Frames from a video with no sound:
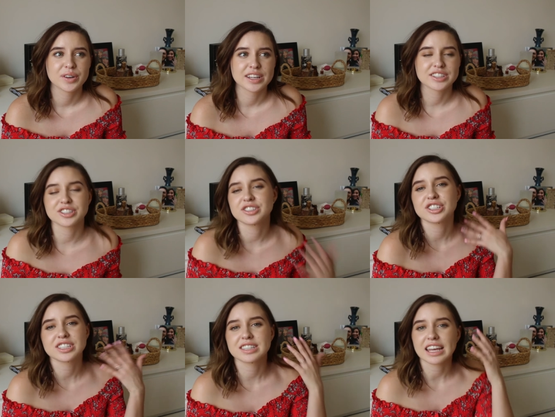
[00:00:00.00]
it's
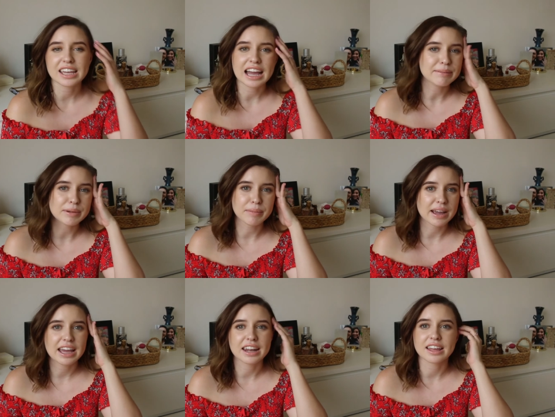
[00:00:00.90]
just like, I'm in my
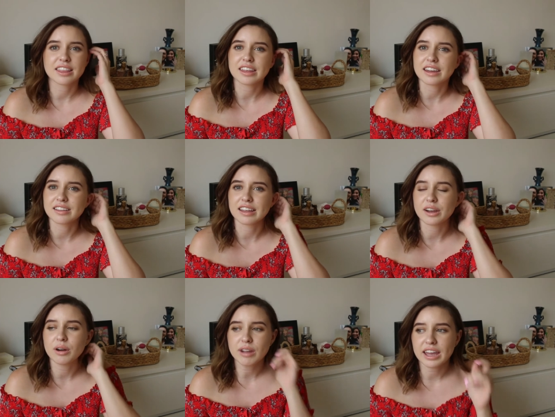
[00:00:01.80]
head, I think
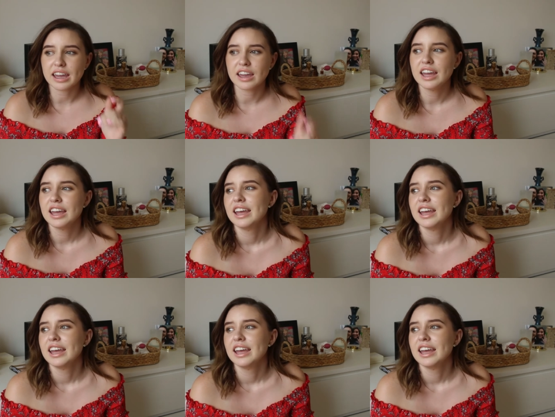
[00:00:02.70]
like, okay,